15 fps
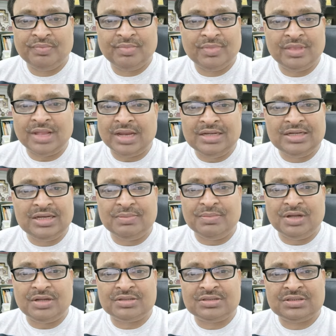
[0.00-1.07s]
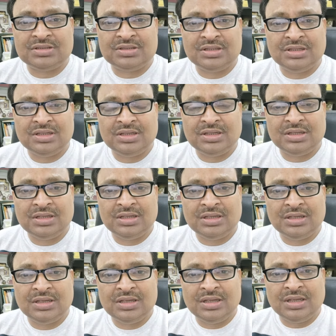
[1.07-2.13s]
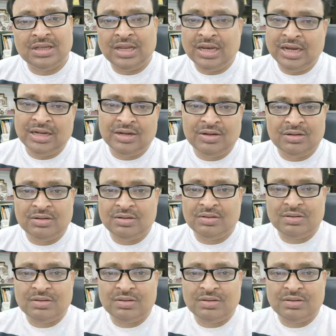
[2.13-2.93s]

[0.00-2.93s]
90 marks and